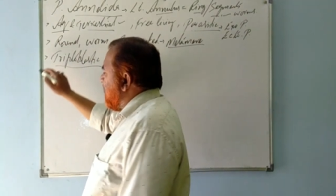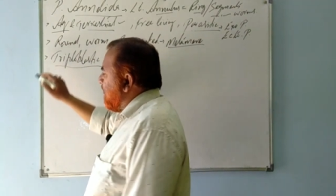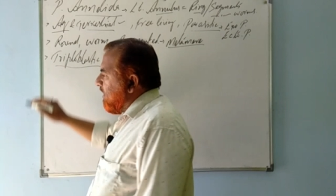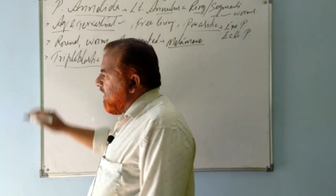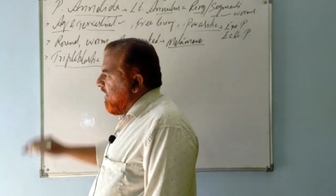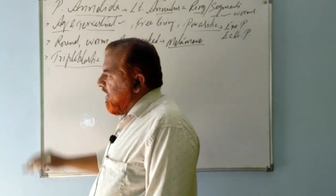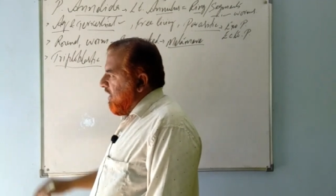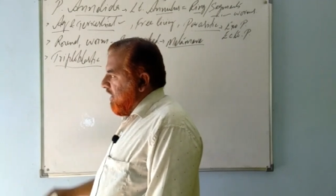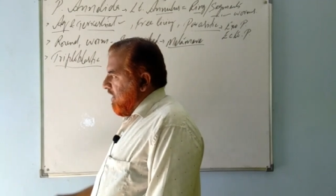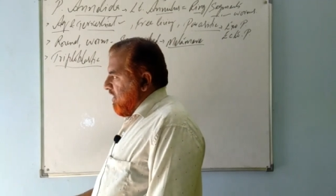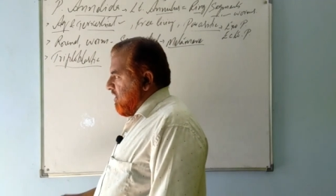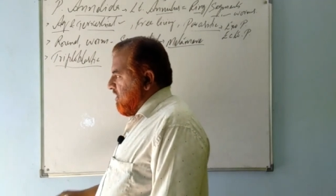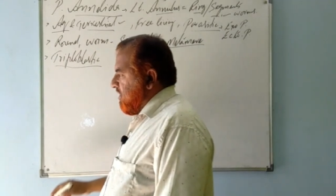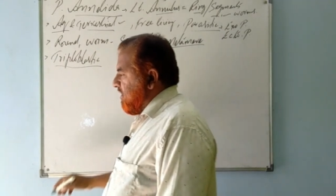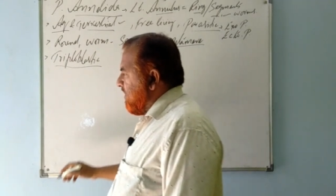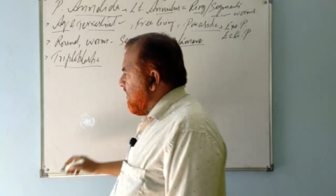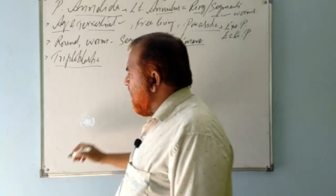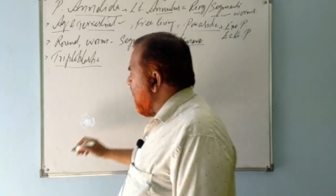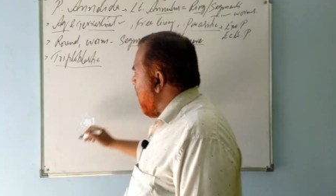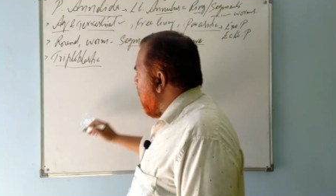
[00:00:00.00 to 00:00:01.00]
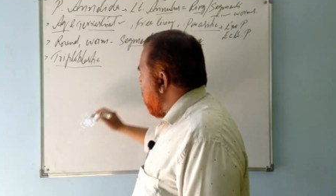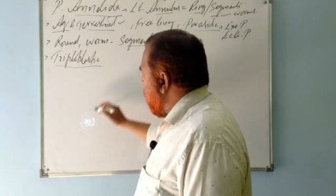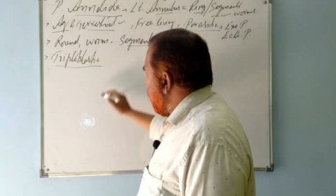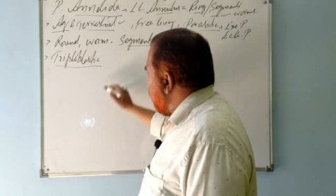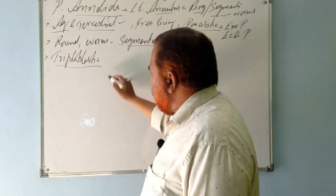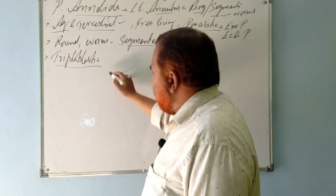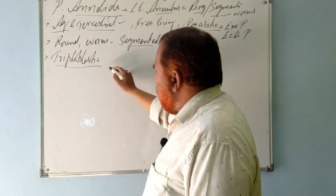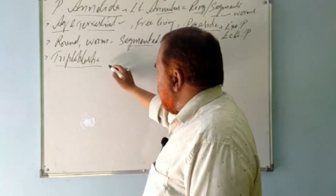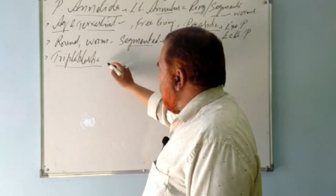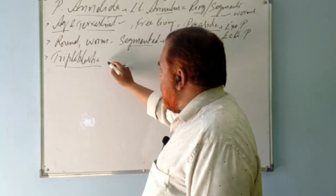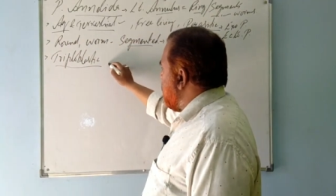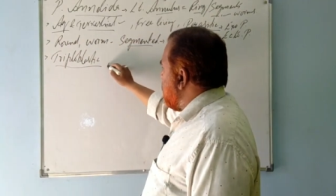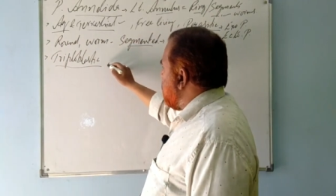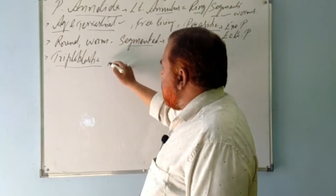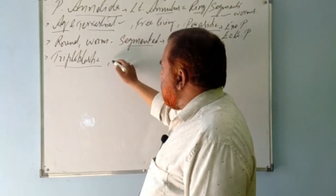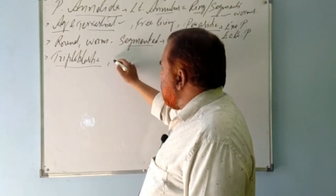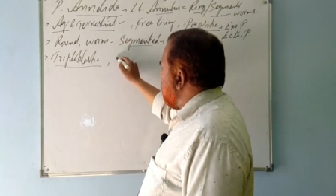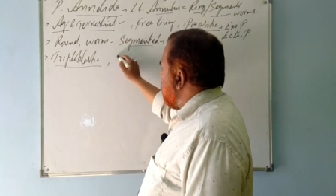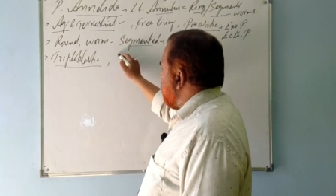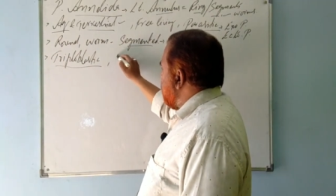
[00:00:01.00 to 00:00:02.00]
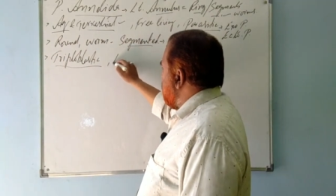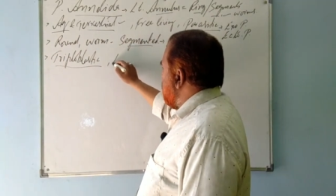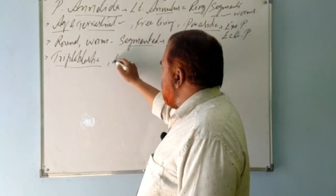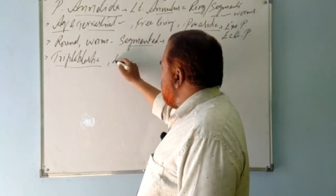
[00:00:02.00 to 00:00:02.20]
germ layers. They are